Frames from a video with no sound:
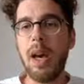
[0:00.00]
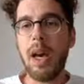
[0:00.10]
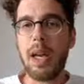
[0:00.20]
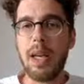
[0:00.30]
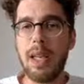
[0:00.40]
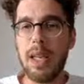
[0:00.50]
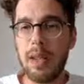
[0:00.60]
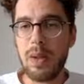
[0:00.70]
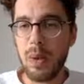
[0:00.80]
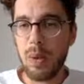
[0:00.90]
I
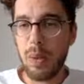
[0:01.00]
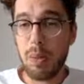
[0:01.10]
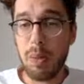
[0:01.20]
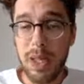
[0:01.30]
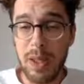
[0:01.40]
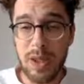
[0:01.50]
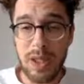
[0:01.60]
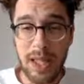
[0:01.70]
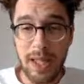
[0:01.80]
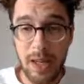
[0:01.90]
need to
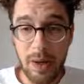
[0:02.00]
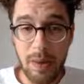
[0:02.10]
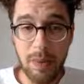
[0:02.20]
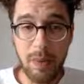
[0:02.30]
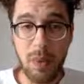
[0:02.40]
mention here,